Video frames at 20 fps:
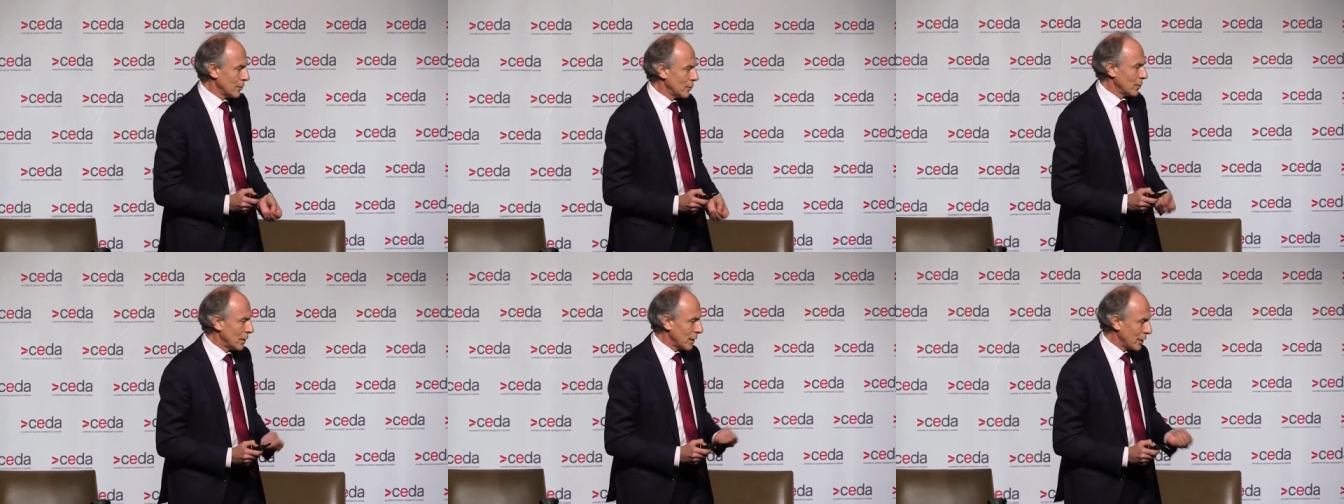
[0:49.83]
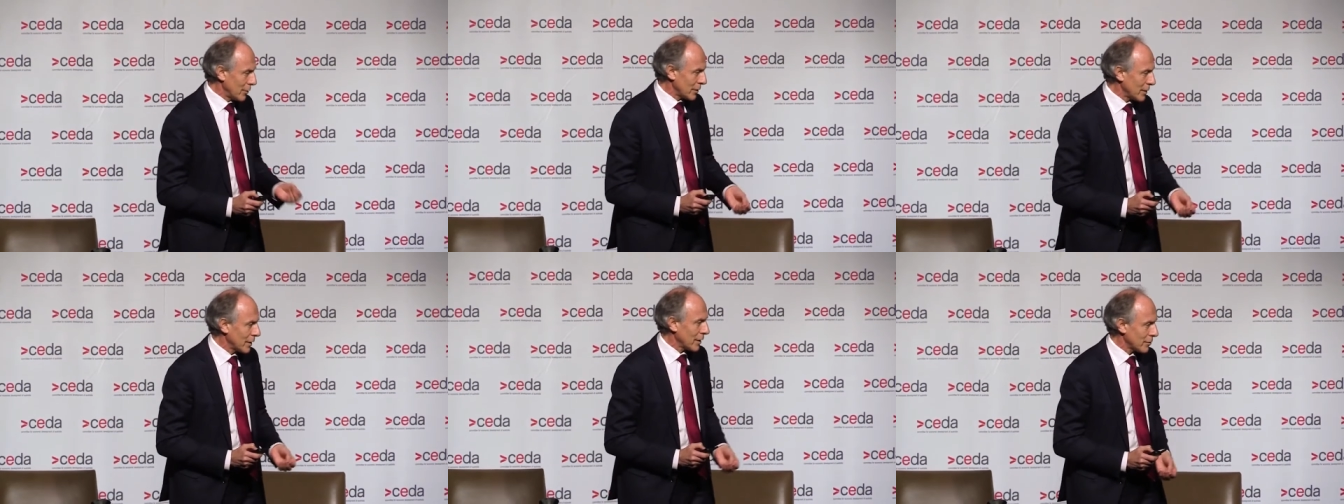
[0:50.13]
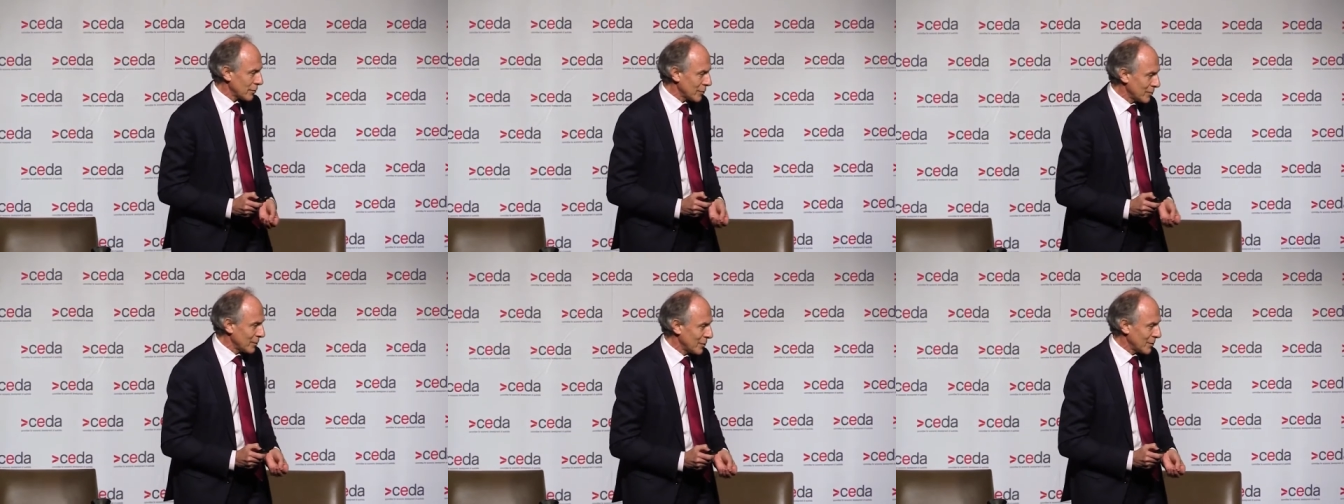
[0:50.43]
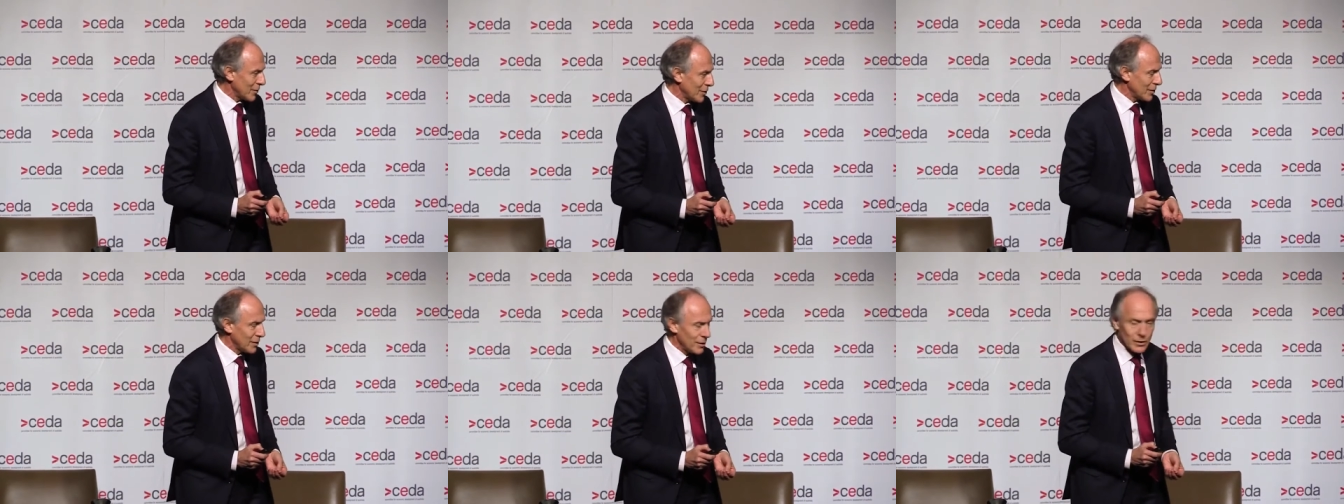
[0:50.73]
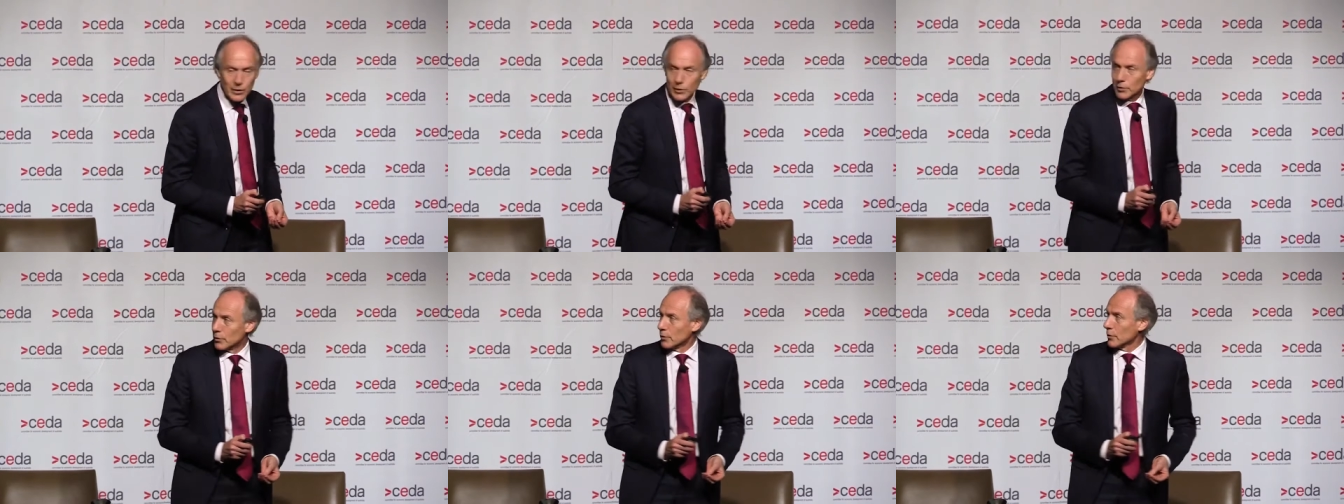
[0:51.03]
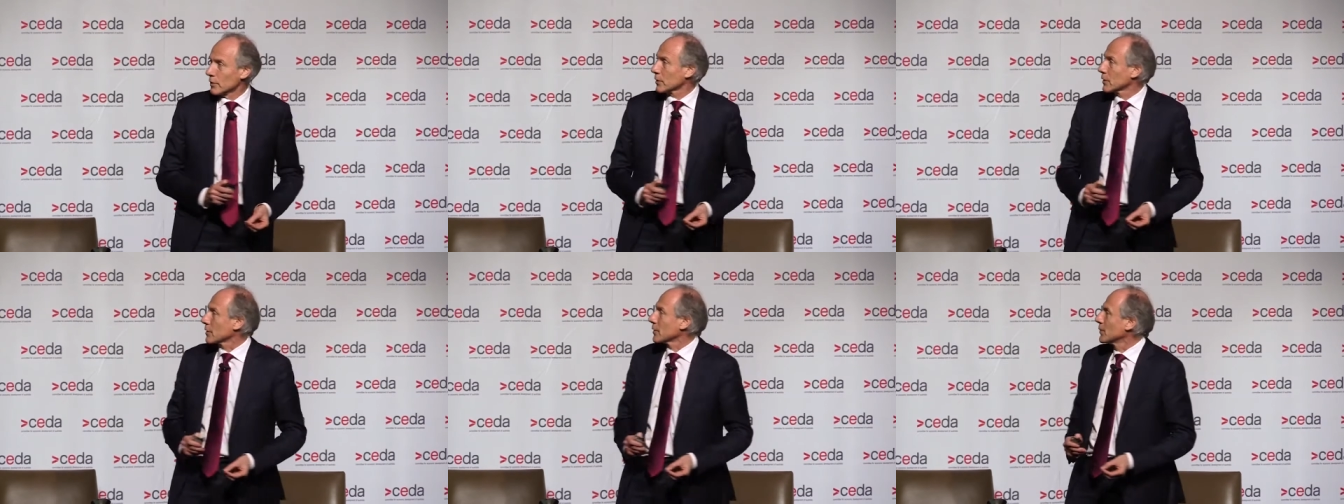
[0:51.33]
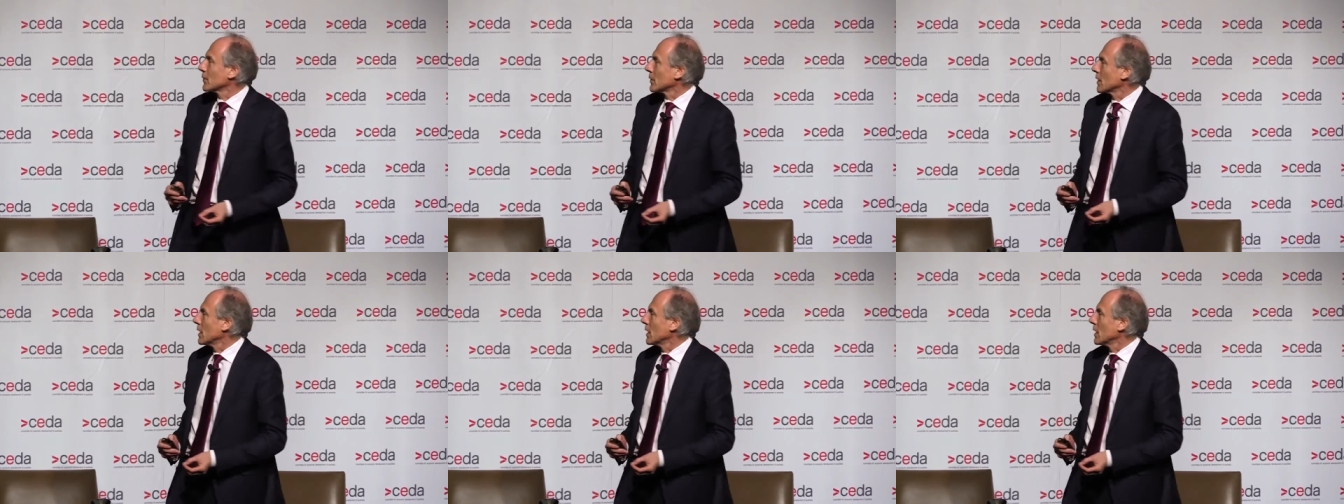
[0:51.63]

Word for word: we are accustomed to seeing Earth.